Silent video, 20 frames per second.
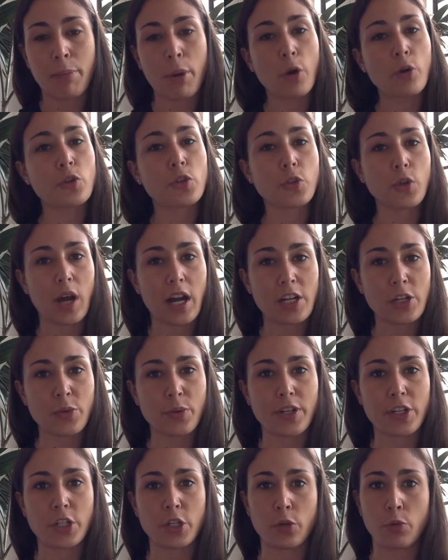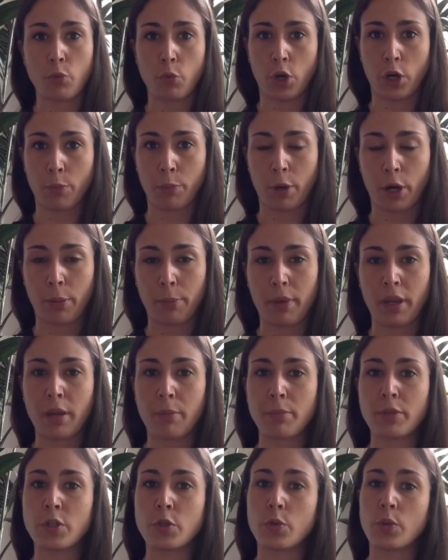post-graduation work
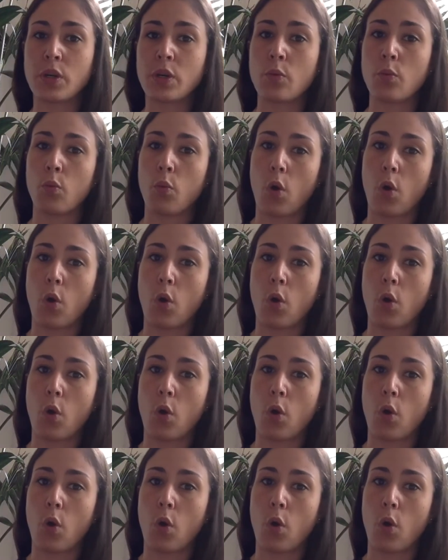permit between